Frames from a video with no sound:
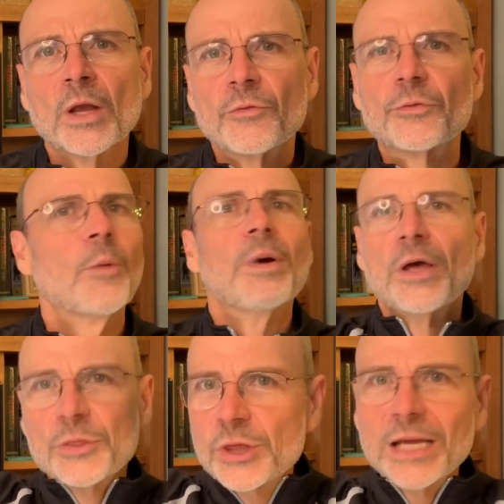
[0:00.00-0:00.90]
from
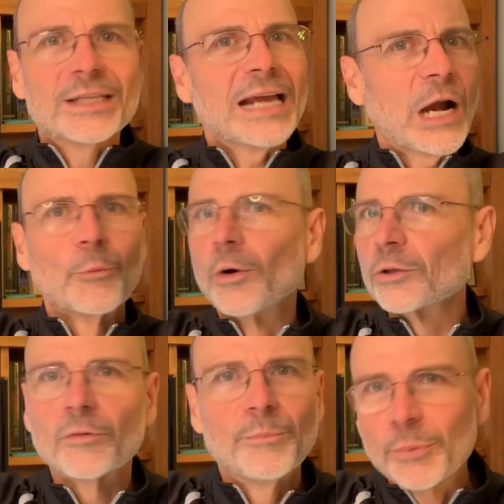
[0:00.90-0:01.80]
the entire
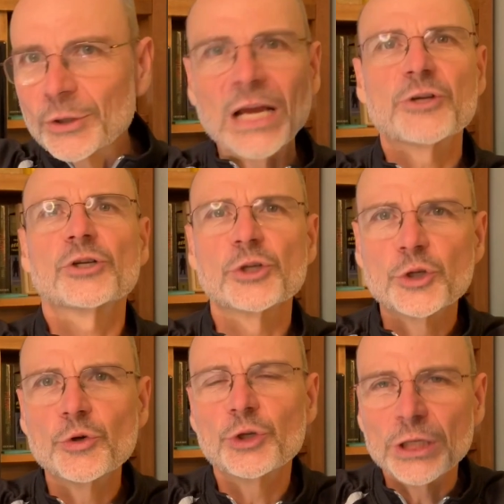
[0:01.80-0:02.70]
world of potential
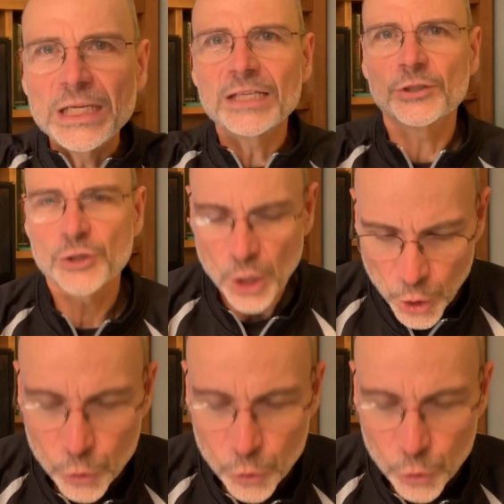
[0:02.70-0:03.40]
sushi eaters